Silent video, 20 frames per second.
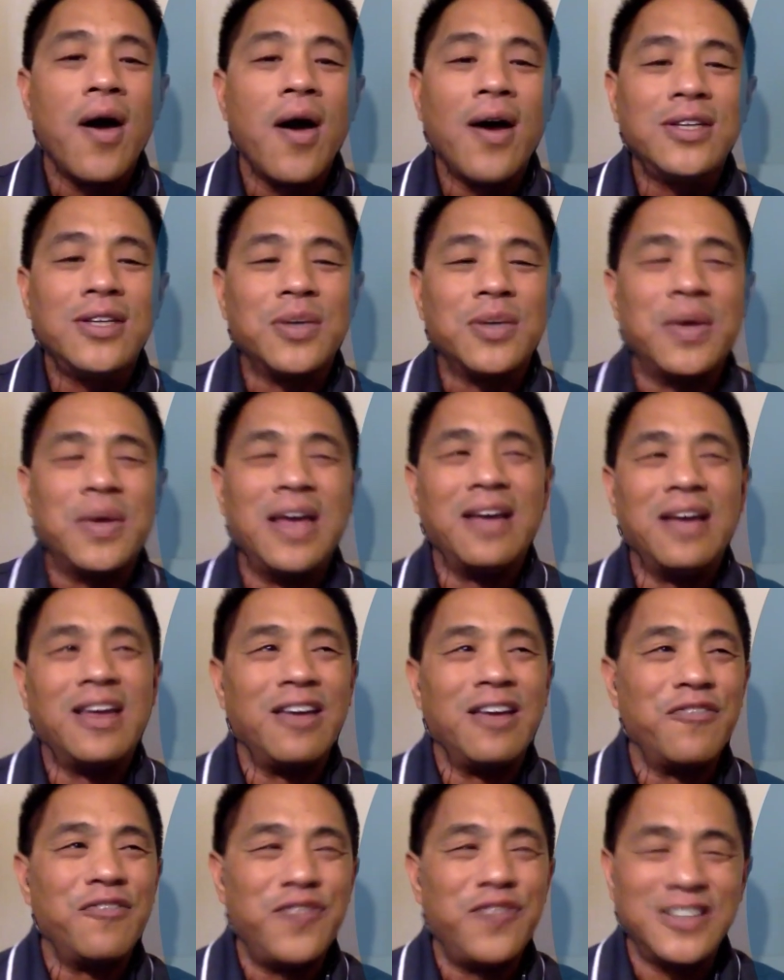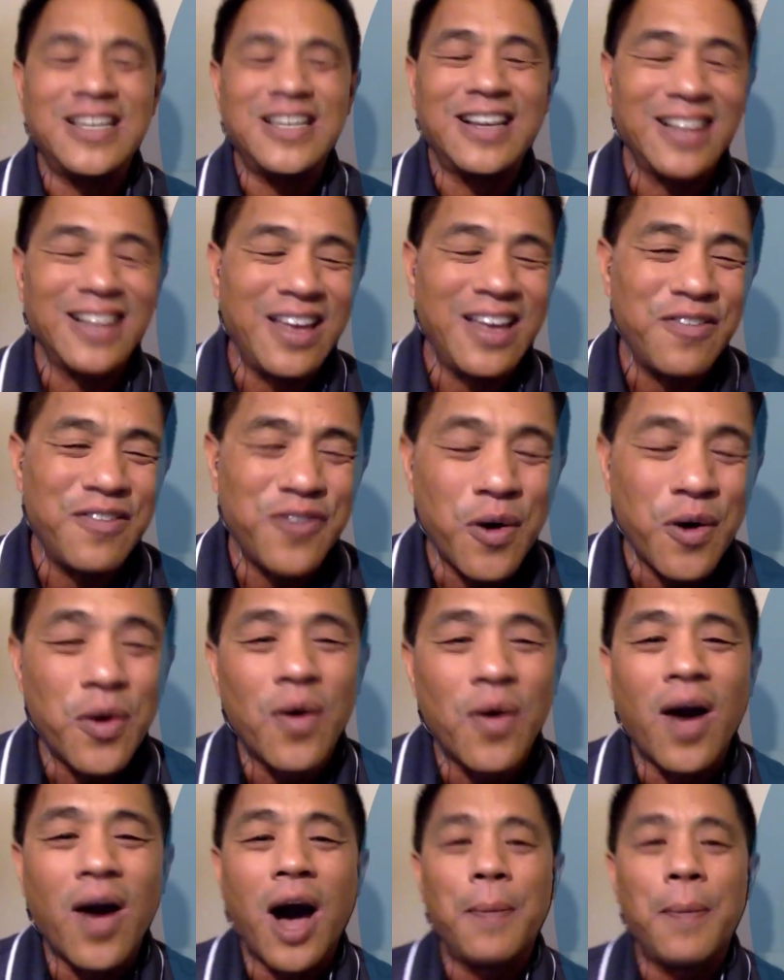so he physically
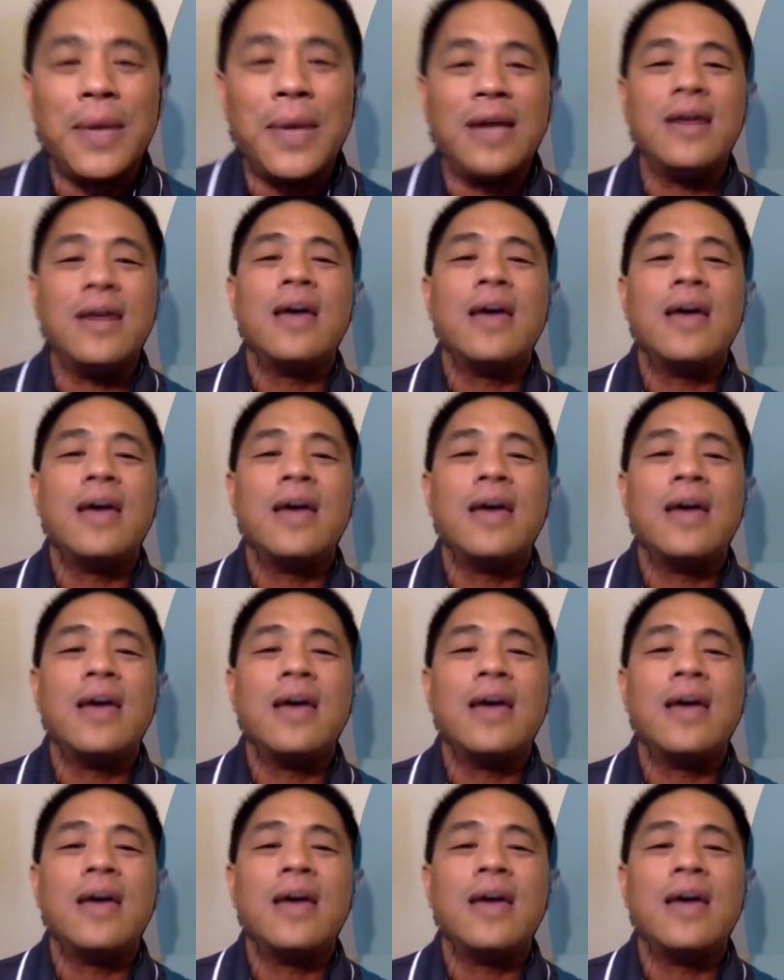photocopied